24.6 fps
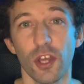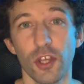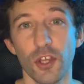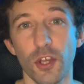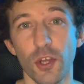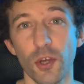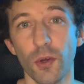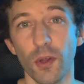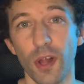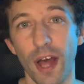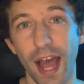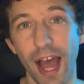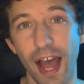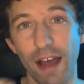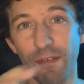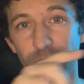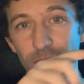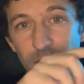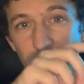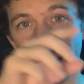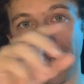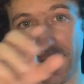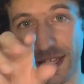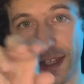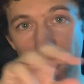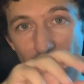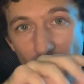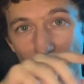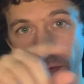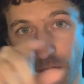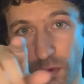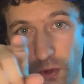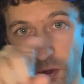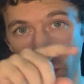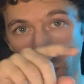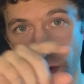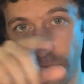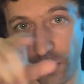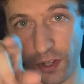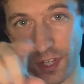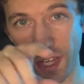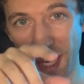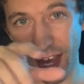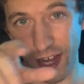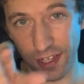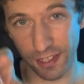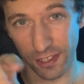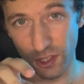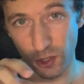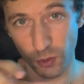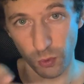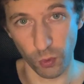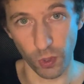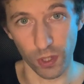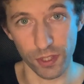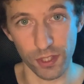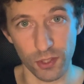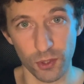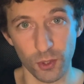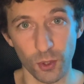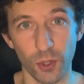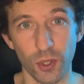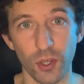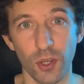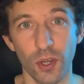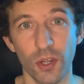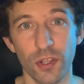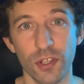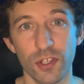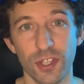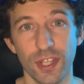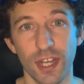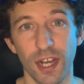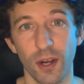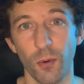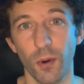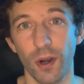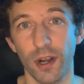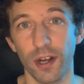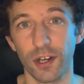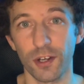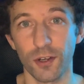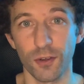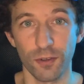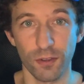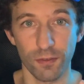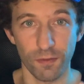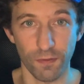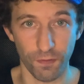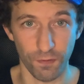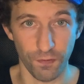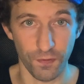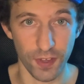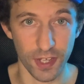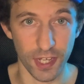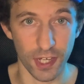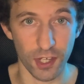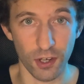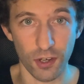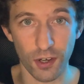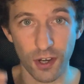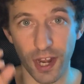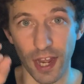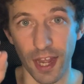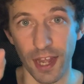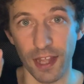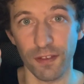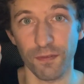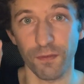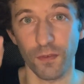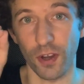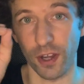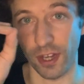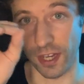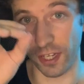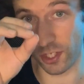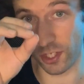You'll have a list of all the ERC20 tokens that were configured and for